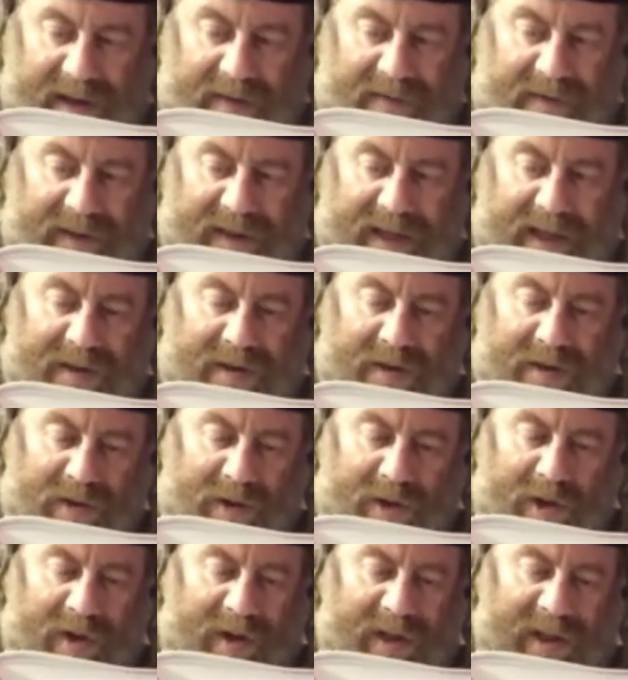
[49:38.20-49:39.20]
even they don't
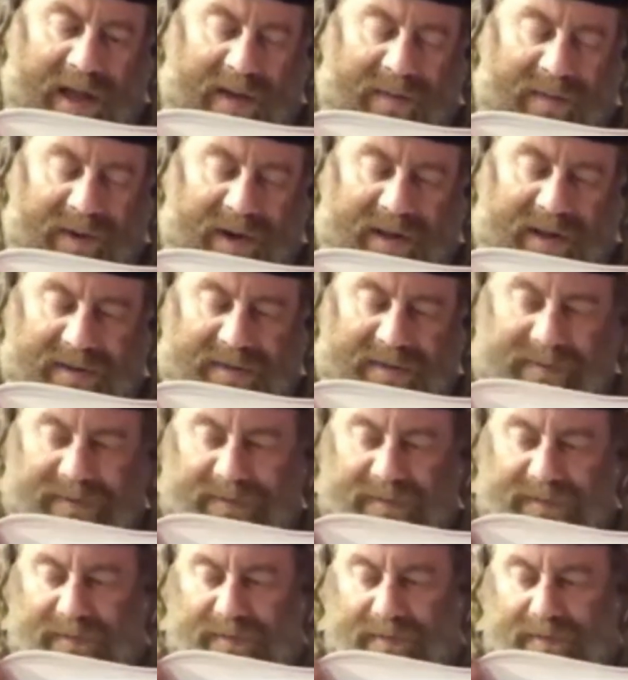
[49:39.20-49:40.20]
look like bread.
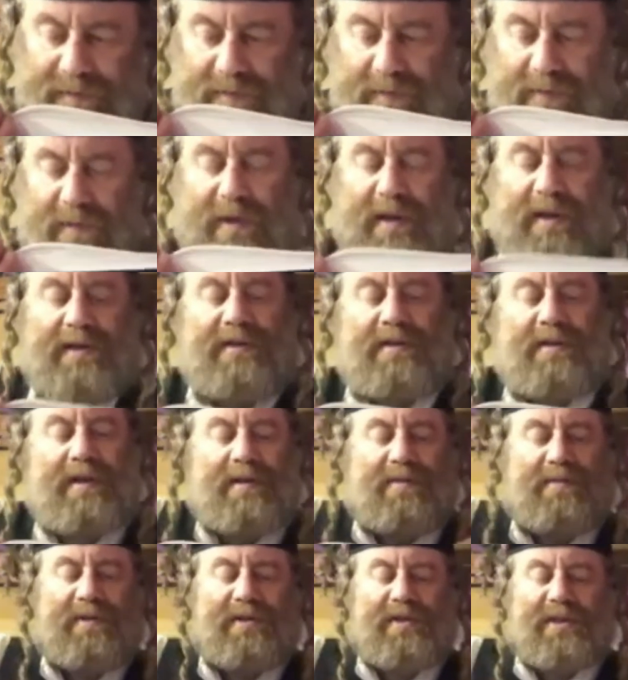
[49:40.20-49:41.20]
Okay, so
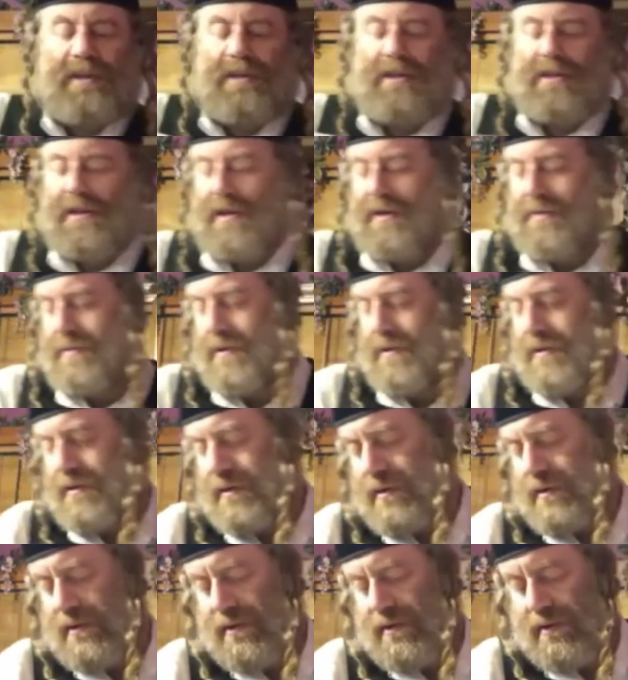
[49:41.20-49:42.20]
let me check time.
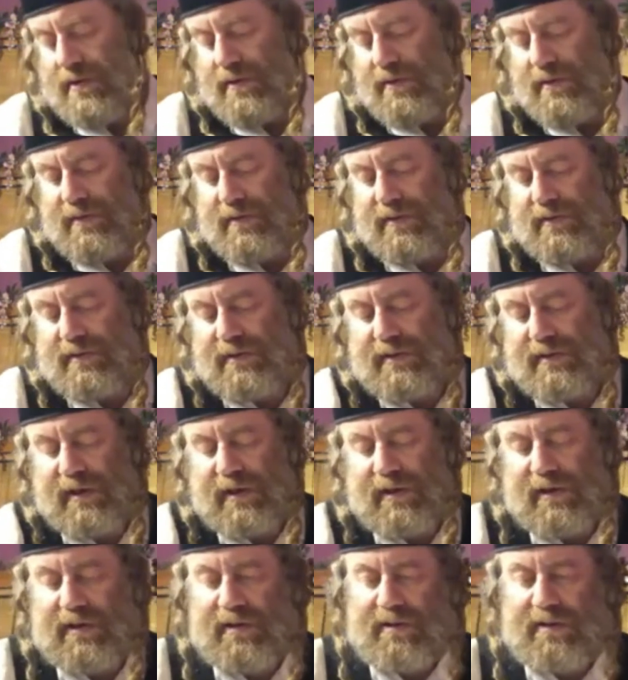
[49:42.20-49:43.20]
1
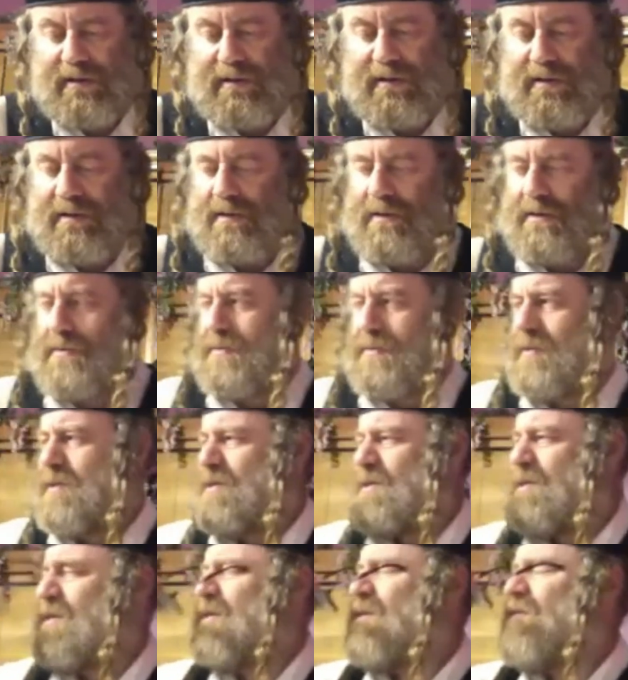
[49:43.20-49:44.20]
second. Let me
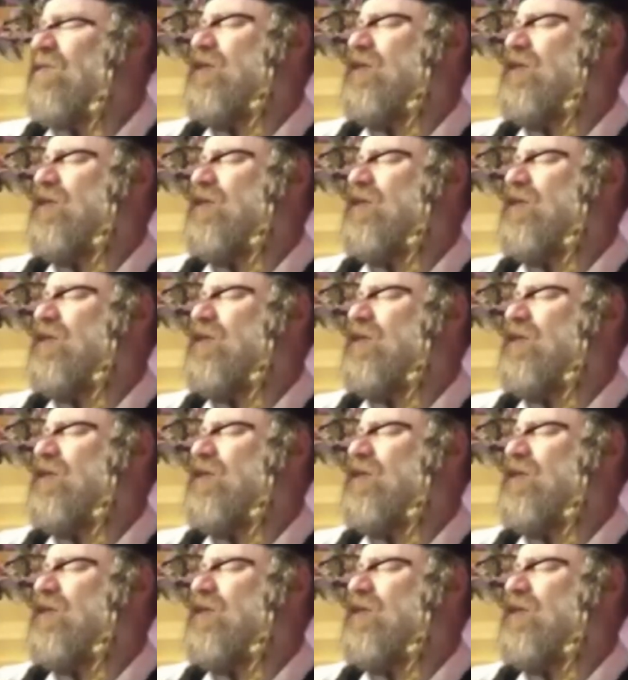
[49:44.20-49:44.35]
see.